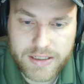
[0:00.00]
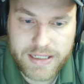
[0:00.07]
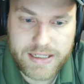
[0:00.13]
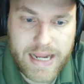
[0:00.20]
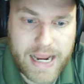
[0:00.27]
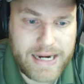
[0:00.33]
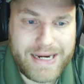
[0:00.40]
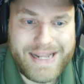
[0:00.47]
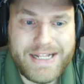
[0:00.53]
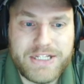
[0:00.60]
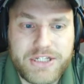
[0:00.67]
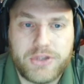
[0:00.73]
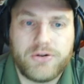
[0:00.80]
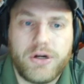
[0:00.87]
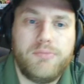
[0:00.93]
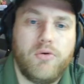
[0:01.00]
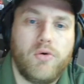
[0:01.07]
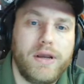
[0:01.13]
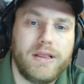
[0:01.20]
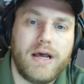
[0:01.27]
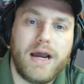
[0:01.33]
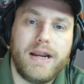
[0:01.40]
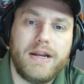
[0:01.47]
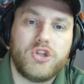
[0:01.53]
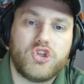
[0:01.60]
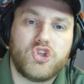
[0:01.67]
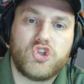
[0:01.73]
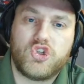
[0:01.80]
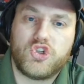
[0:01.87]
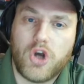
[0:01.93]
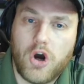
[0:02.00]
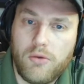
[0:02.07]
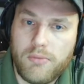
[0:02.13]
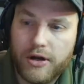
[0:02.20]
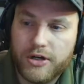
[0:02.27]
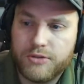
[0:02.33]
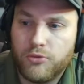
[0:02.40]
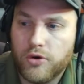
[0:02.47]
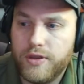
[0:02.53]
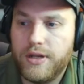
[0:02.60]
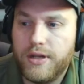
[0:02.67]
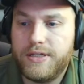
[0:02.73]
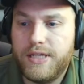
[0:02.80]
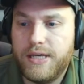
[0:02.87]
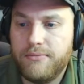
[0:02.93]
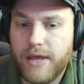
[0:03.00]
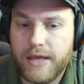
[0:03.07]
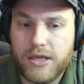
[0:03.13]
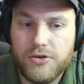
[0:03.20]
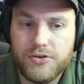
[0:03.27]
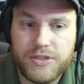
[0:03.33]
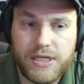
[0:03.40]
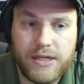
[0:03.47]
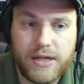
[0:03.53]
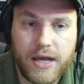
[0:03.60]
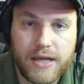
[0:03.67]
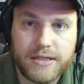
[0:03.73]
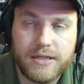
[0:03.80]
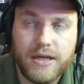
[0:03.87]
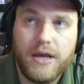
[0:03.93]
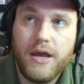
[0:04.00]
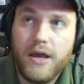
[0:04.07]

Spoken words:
Dayton needs the three-point line so much more than a team like UC does.